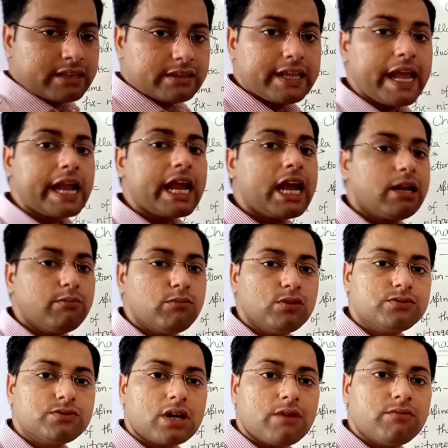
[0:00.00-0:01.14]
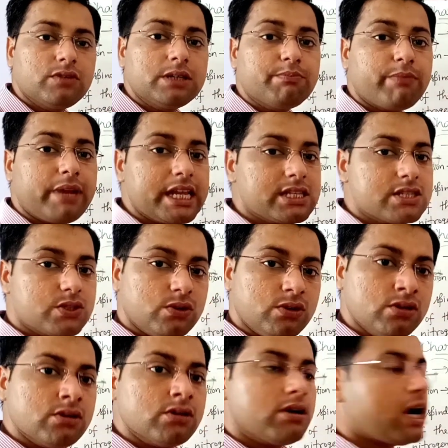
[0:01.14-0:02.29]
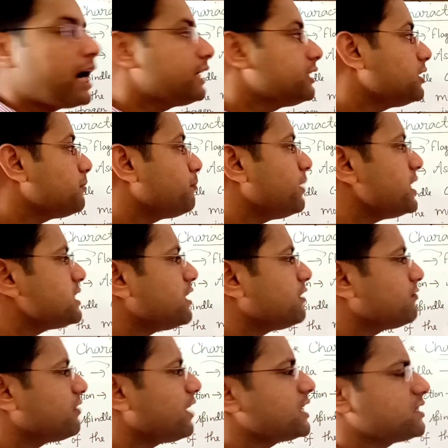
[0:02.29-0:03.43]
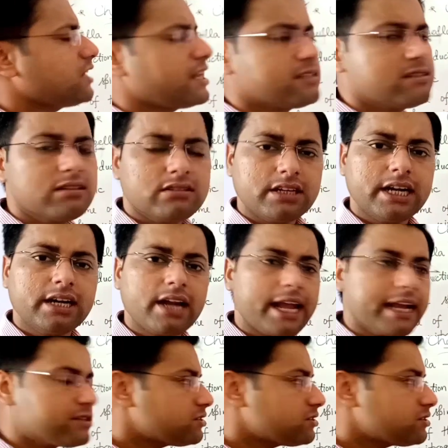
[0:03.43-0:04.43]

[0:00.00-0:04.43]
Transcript: they can move from one place to other place, and flagella is a thread-like